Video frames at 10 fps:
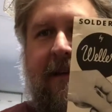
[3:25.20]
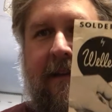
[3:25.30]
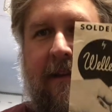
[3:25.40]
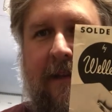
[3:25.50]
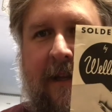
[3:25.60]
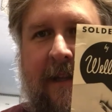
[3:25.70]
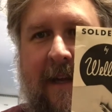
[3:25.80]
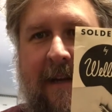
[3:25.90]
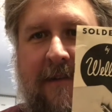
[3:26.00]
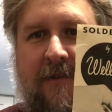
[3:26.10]
Look at
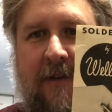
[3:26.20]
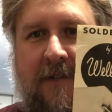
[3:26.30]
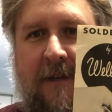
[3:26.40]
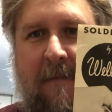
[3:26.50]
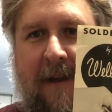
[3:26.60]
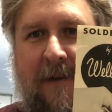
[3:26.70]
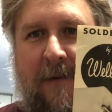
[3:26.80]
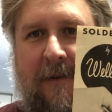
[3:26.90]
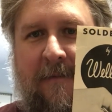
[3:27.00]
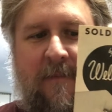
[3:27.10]
that instruction
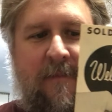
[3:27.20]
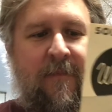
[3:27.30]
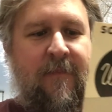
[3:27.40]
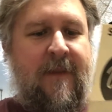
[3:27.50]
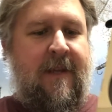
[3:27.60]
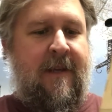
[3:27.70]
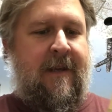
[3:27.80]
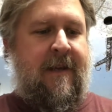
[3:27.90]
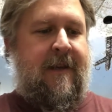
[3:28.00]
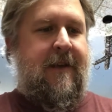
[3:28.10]
manual.
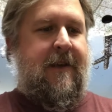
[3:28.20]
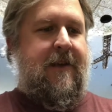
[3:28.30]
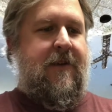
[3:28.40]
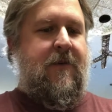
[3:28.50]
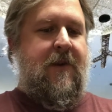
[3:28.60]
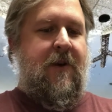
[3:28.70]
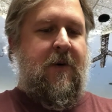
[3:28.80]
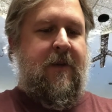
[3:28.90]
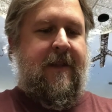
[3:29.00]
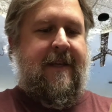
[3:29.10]
You
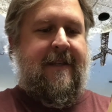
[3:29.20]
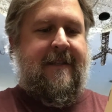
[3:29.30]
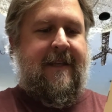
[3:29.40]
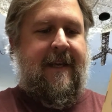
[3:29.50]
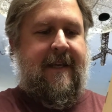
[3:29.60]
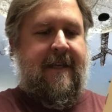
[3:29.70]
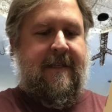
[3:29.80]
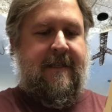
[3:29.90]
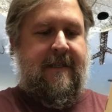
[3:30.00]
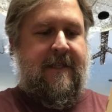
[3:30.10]
know that this
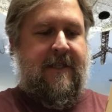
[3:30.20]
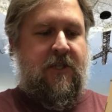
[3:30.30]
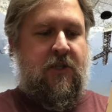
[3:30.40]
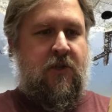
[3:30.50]
is